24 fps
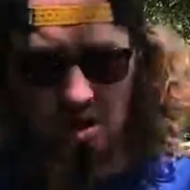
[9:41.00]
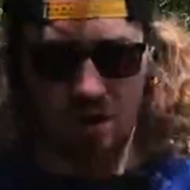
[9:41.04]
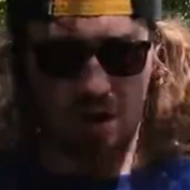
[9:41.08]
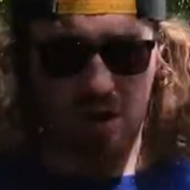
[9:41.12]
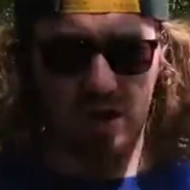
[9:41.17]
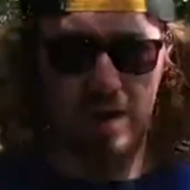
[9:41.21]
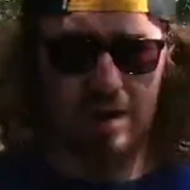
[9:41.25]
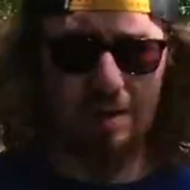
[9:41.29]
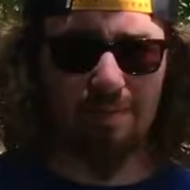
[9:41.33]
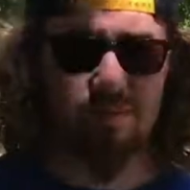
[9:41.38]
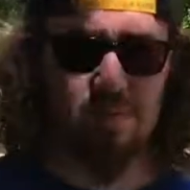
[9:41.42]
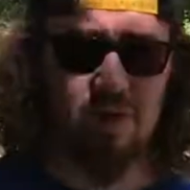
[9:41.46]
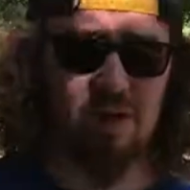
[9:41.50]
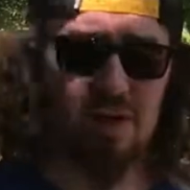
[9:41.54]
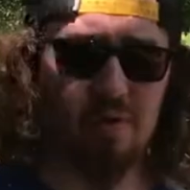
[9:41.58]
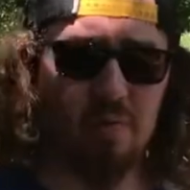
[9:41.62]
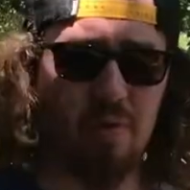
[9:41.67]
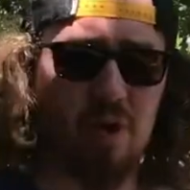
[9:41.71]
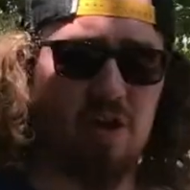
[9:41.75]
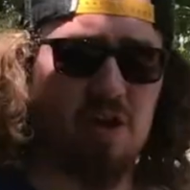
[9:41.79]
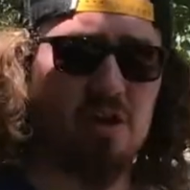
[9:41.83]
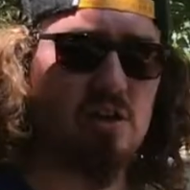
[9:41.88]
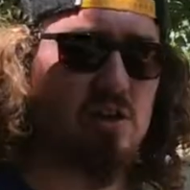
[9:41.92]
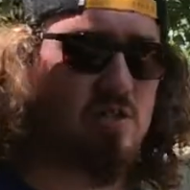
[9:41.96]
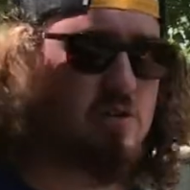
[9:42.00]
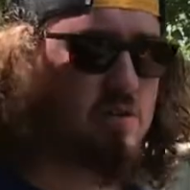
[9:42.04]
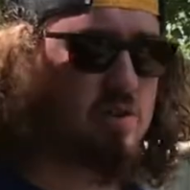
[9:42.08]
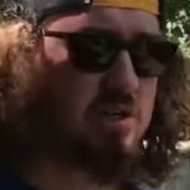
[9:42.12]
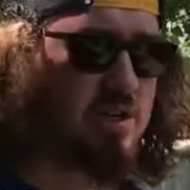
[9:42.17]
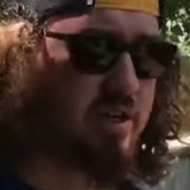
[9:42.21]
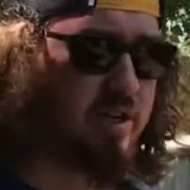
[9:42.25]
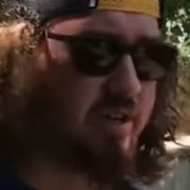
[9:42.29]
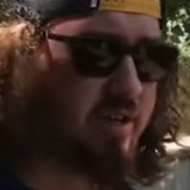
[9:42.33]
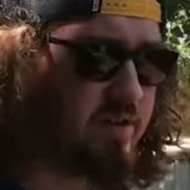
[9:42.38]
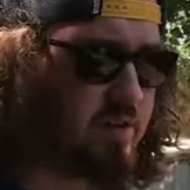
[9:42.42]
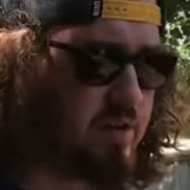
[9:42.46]
Okay, I
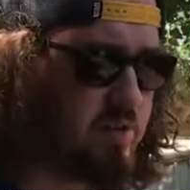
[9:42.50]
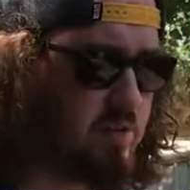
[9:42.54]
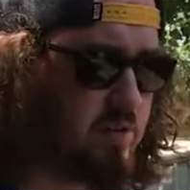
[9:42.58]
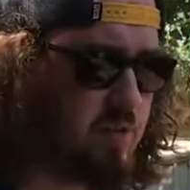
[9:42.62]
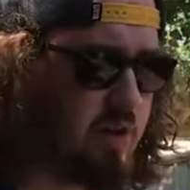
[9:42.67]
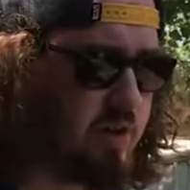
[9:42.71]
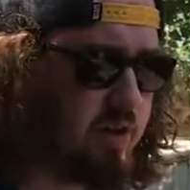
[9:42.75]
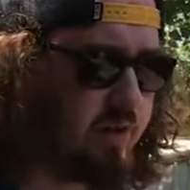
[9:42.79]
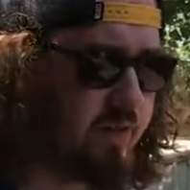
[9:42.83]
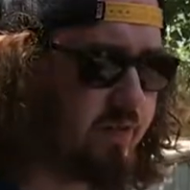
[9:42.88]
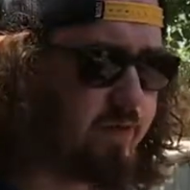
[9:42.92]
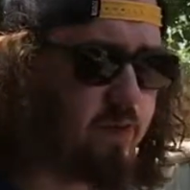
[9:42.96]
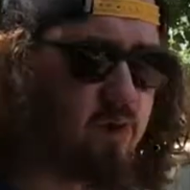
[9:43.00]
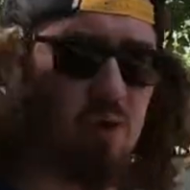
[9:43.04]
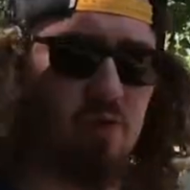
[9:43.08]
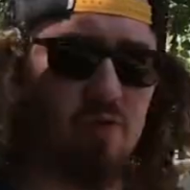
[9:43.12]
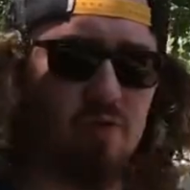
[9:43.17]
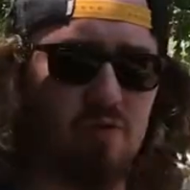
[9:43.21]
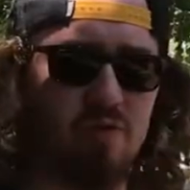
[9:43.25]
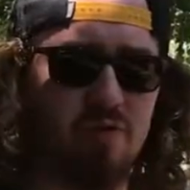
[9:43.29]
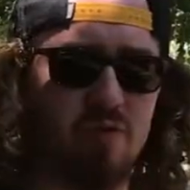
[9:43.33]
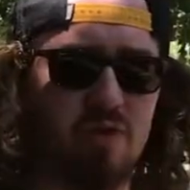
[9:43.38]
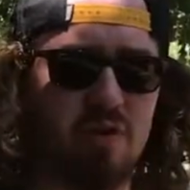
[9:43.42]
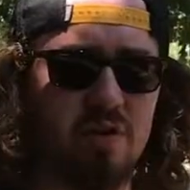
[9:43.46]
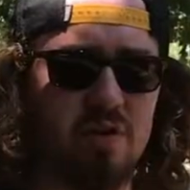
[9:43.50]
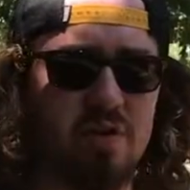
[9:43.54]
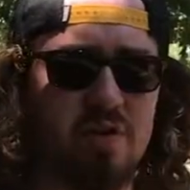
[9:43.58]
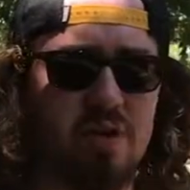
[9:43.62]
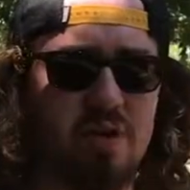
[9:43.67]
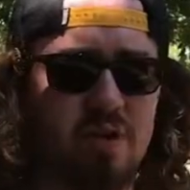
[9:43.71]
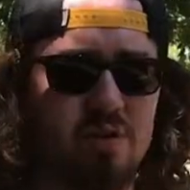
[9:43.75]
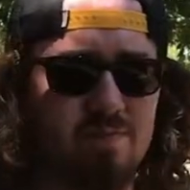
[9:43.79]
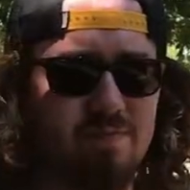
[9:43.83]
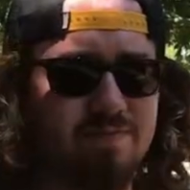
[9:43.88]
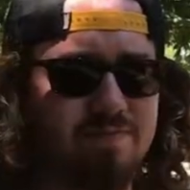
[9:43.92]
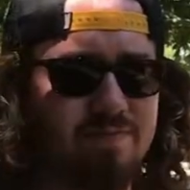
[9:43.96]
apologize. My phone
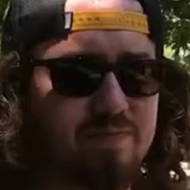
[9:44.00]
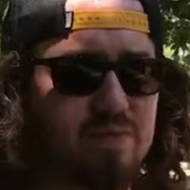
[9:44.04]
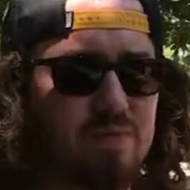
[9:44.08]
overheated,